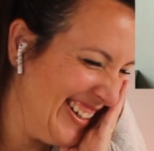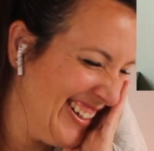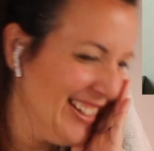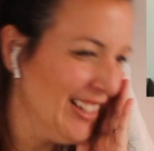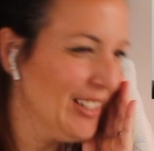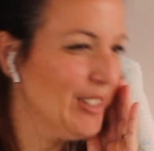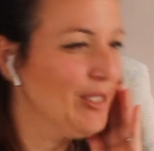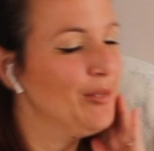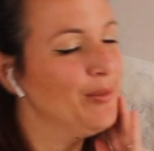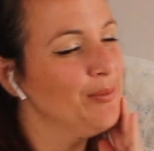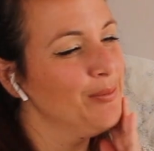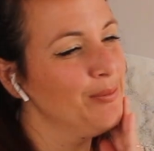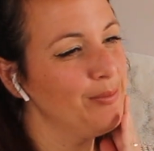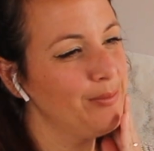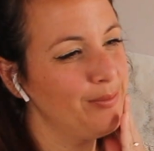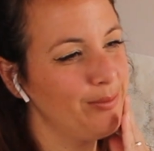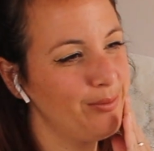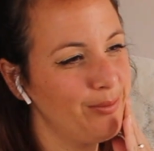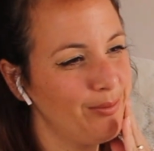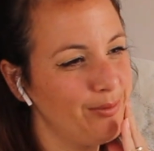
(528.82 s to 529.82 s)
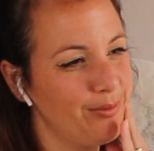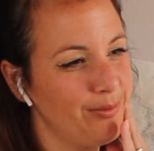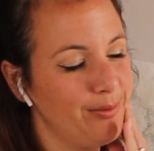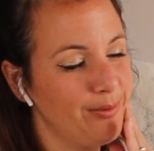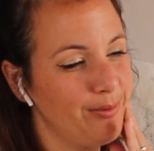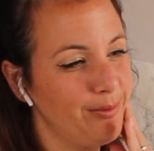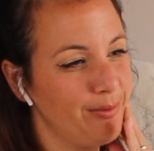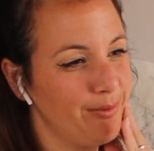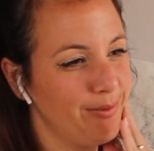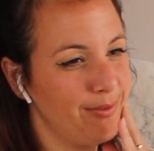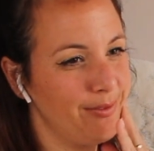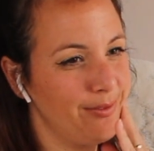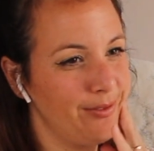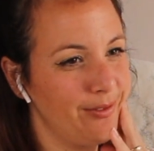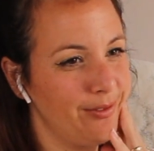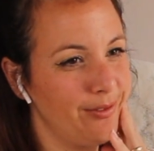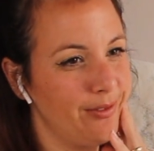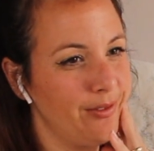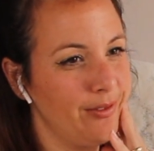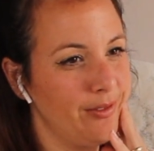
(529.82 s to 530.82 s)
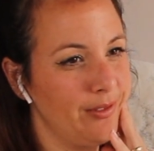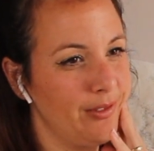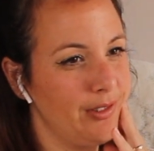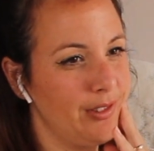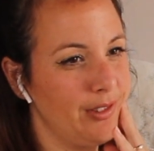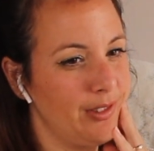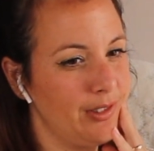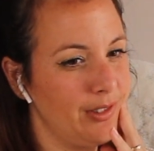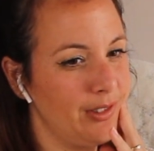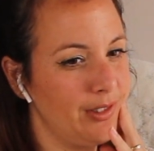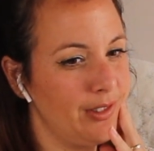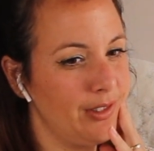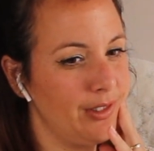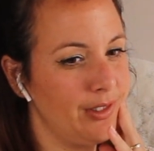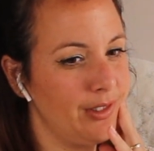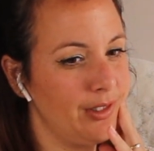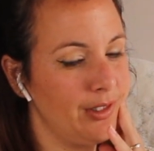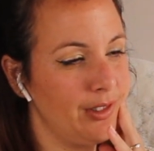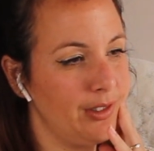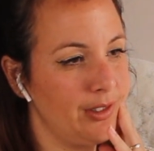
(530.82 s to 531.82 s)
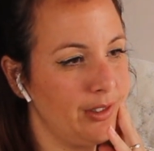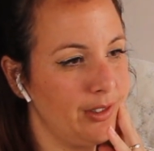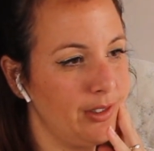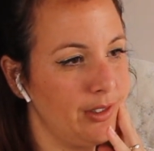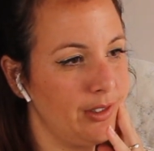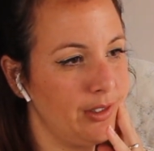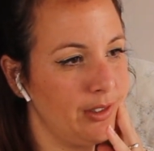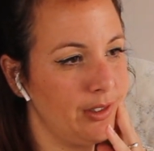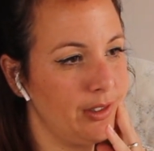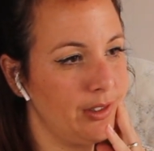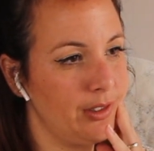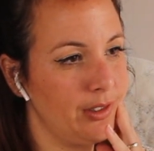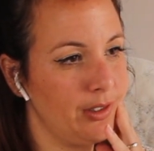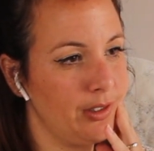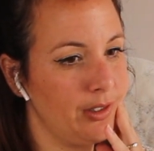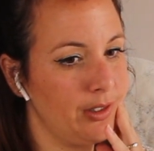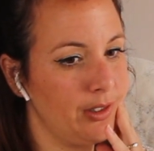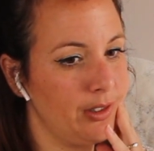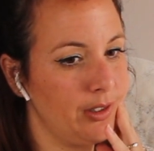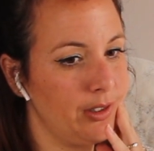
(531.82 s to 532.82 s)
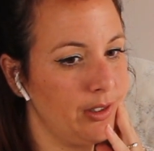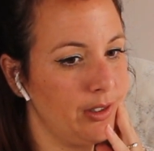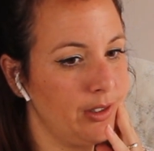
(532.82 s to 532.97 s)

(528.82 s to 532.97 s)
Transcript: [no speech]